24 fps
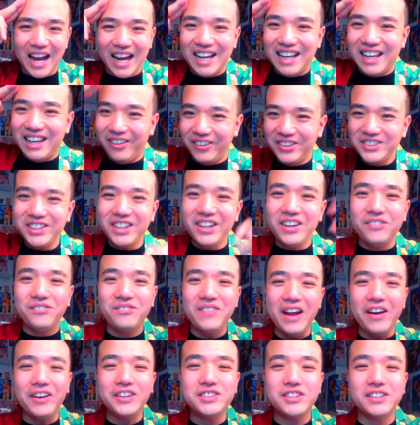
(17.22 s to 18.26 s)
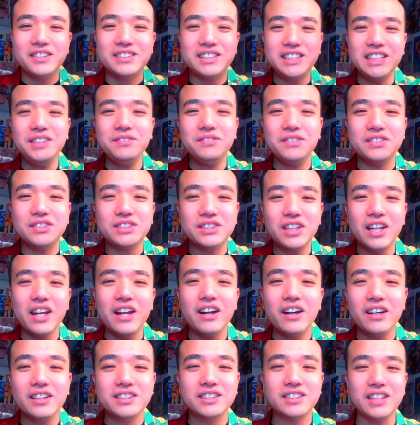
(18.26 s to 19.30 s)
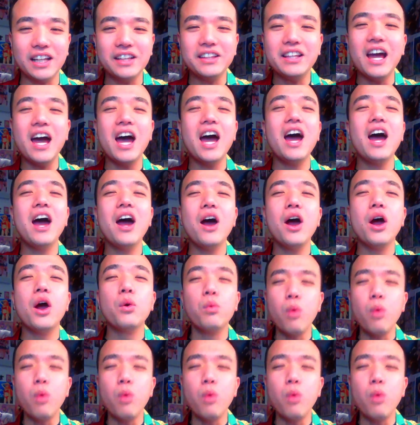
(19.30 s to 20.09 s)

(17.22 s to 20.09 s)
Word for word: Hello there, Marathon Demon Slayer Sunday!